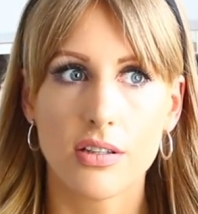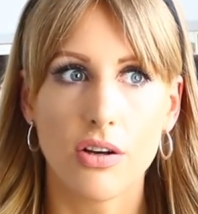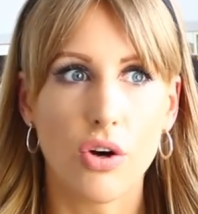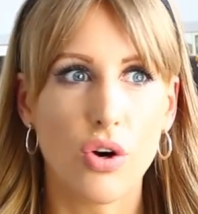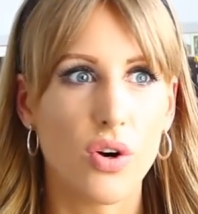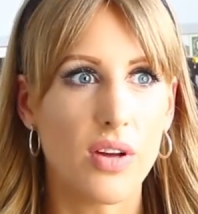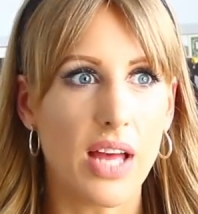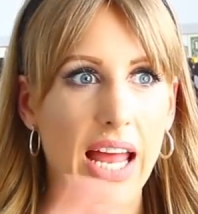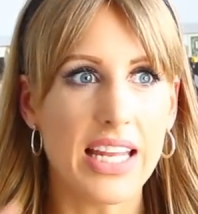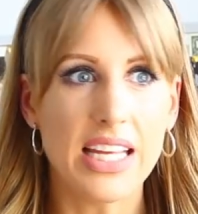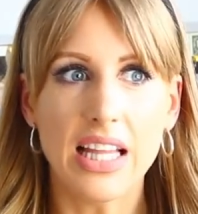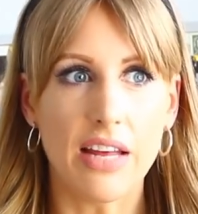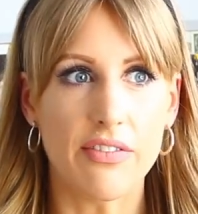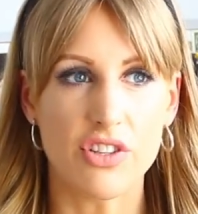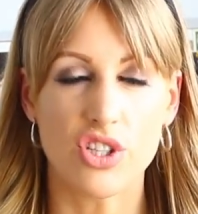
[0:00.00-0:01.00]
or
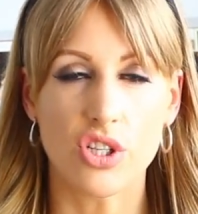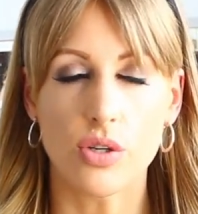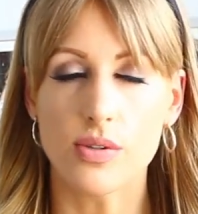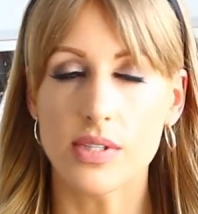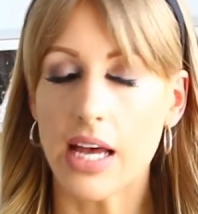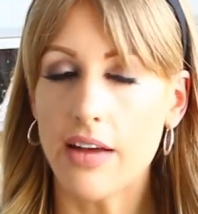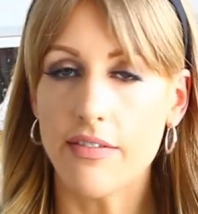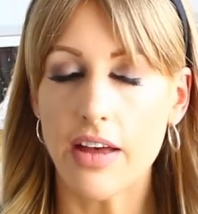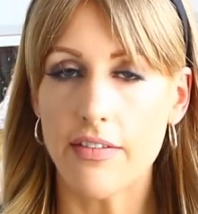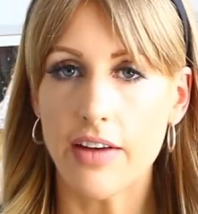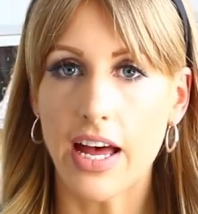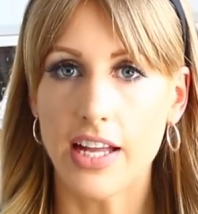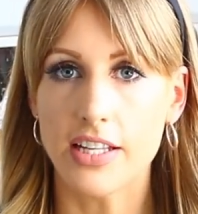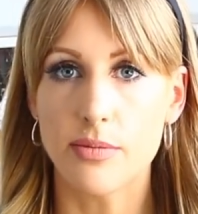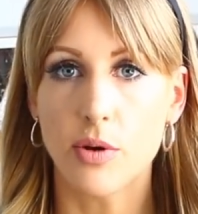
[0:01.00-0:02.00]
any leather shoes I've ever
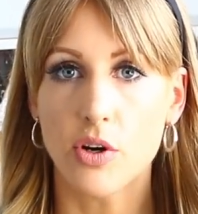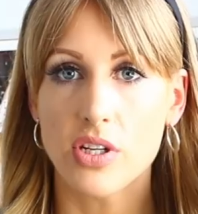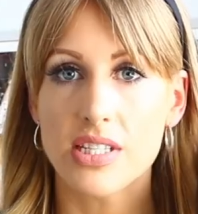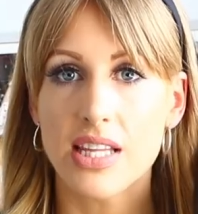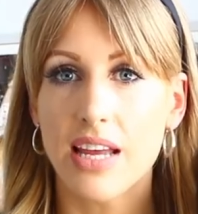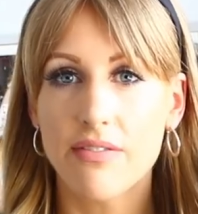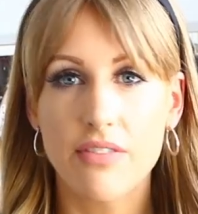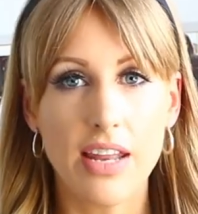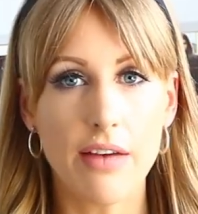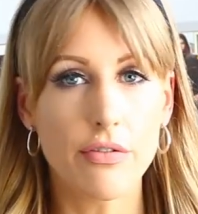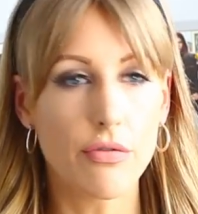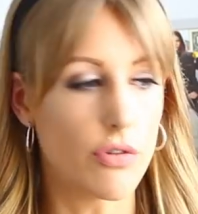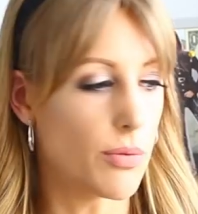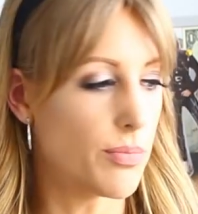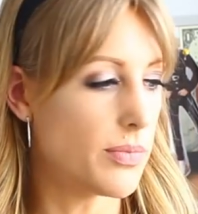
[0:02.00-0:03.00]
had, to be honest. They've
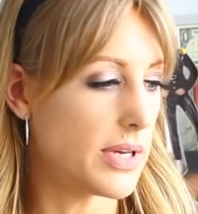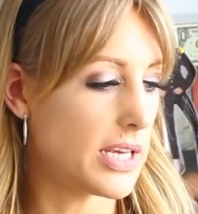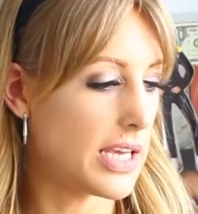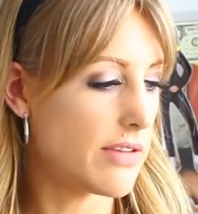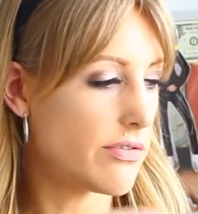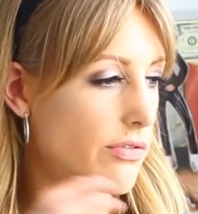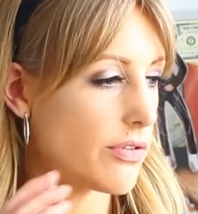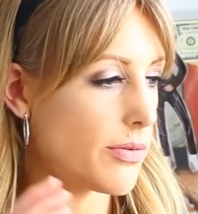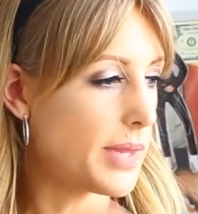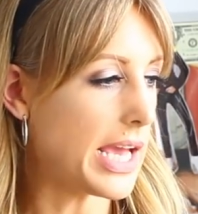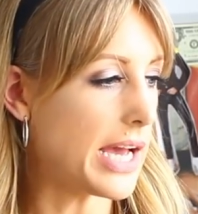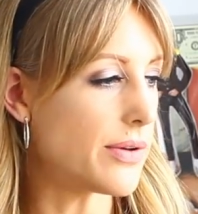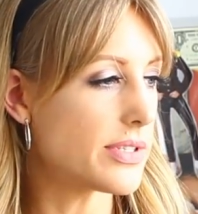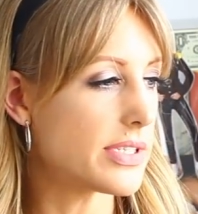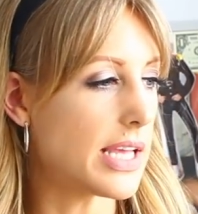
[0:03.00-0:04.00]
never rubbed me, even from the
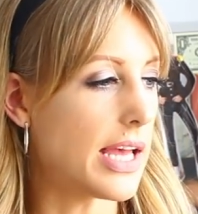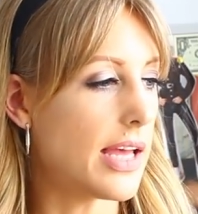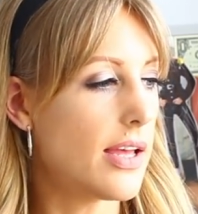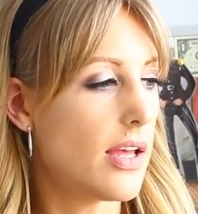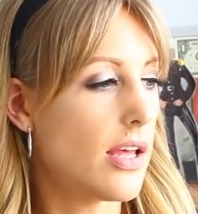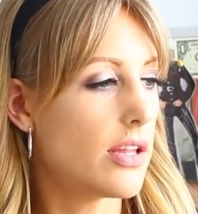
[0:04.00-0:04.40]
outset.